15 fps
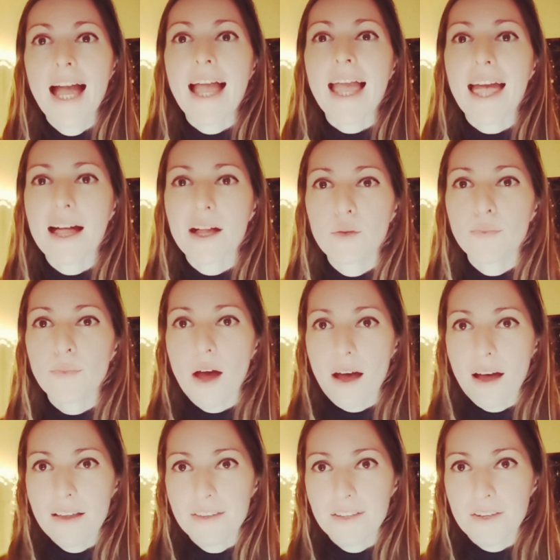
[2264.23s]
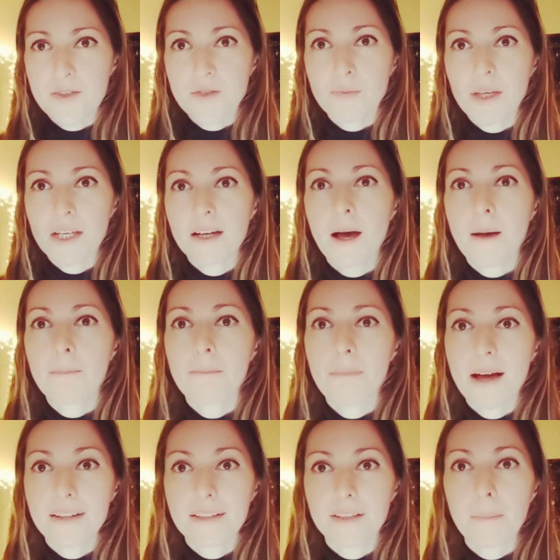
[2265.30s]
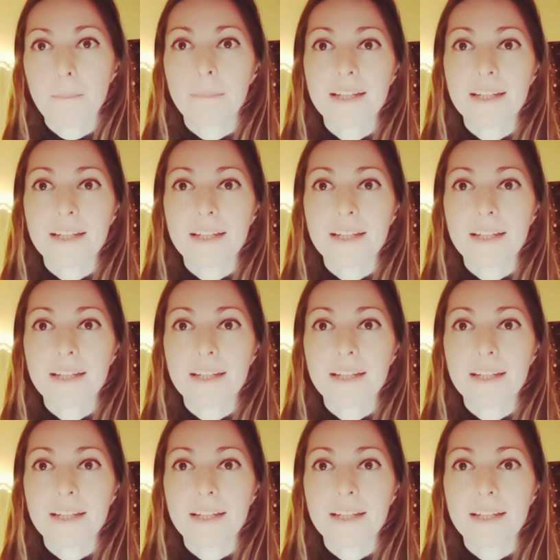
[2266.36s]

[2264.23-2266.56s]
help others become better.